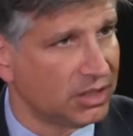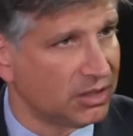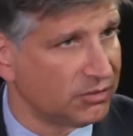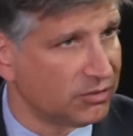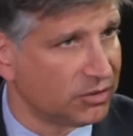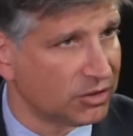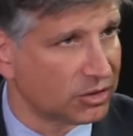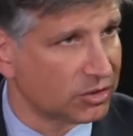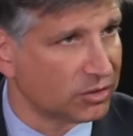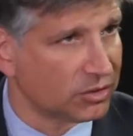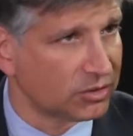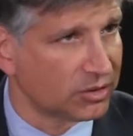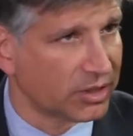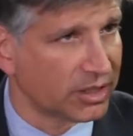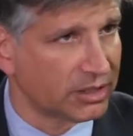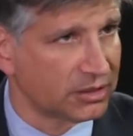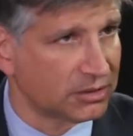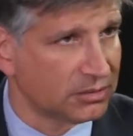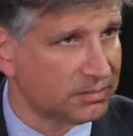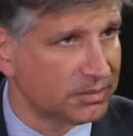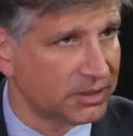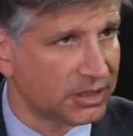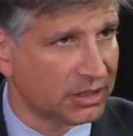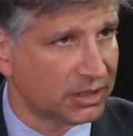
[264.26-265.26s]
of the
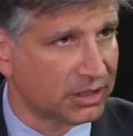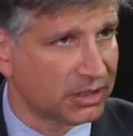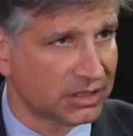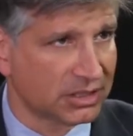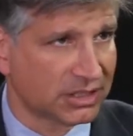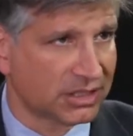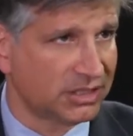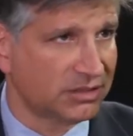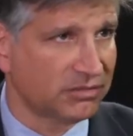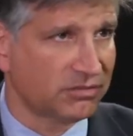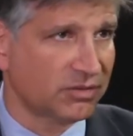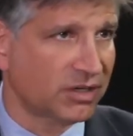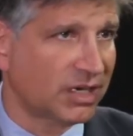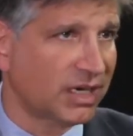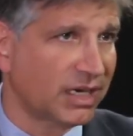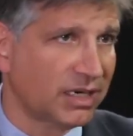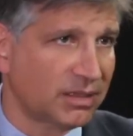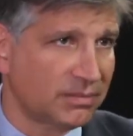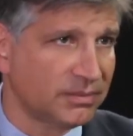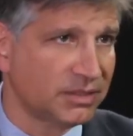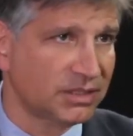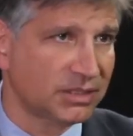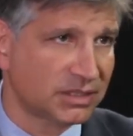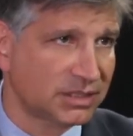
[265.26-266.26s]
curator, because the
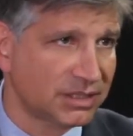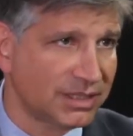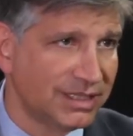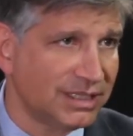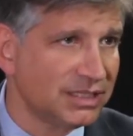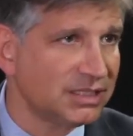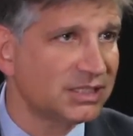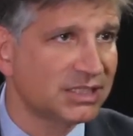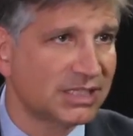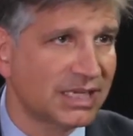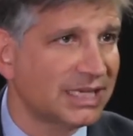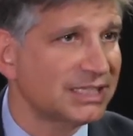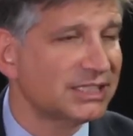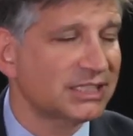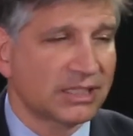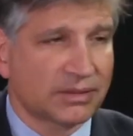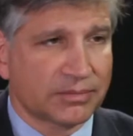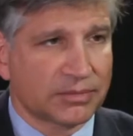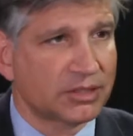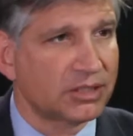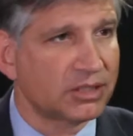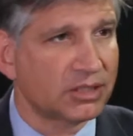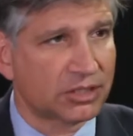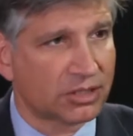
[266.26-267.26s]
environment is not
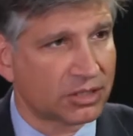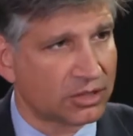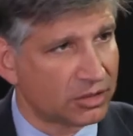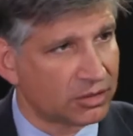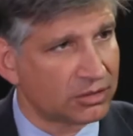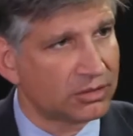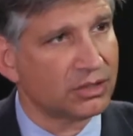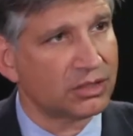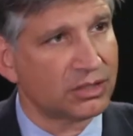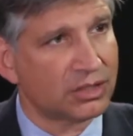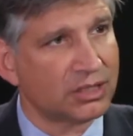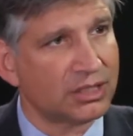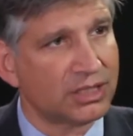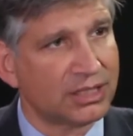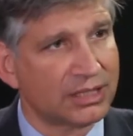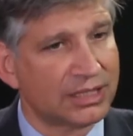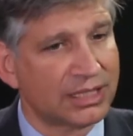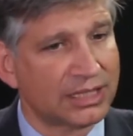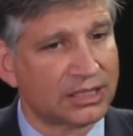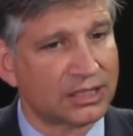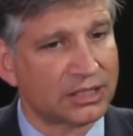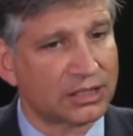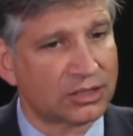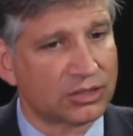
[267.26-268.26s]
something
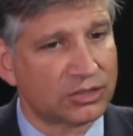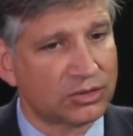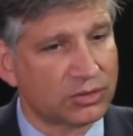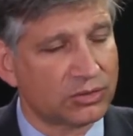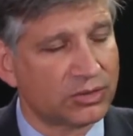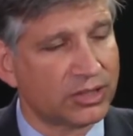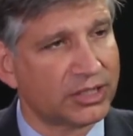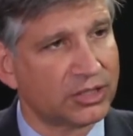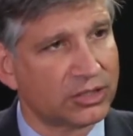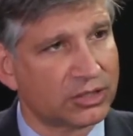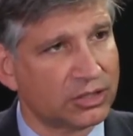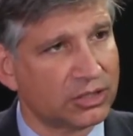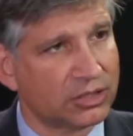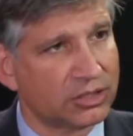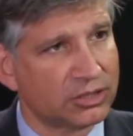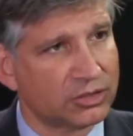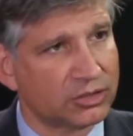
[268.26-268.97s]
that the curator can